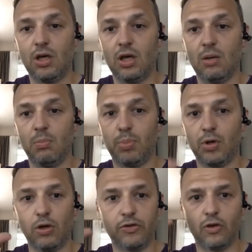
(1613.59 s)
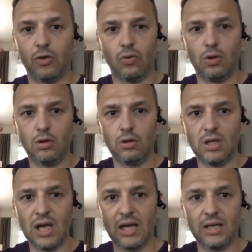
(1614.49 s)
but also
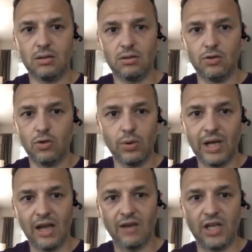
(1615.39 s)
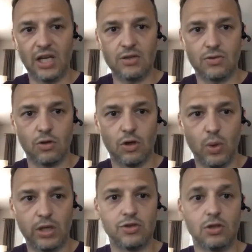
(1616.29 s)
not, you don't have to answer that
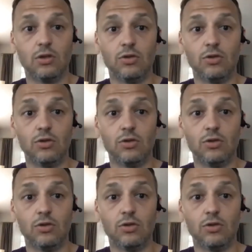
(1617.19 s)
question.